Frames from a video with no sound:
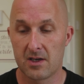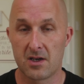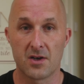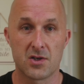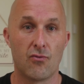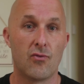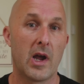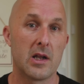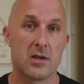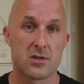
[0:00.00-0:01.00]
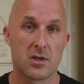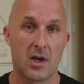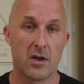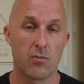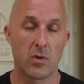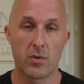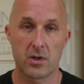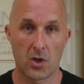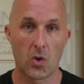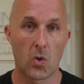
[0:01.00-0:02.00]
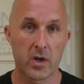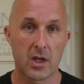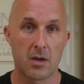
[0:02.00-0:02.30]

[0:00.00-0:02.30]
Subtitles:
does a range, and we're talking